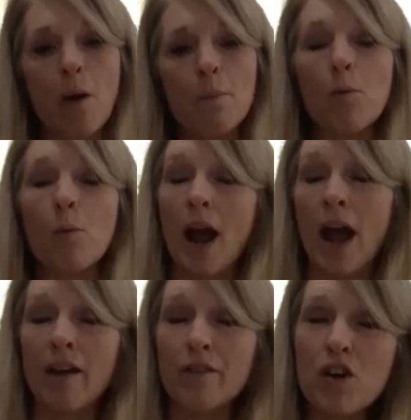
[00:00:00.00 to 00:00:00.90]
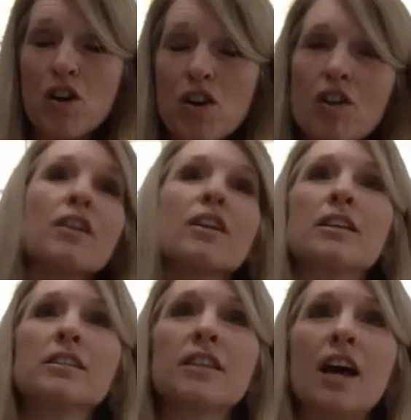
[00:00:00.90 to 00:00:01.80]
but what I have heard
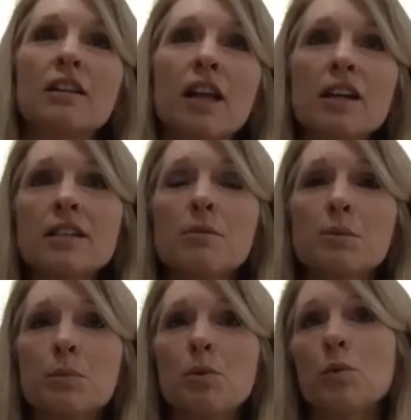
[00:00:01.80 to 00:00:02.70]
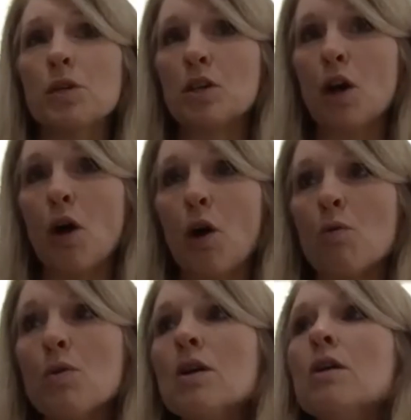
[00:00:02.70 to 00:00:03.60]
is that a lot of times people would go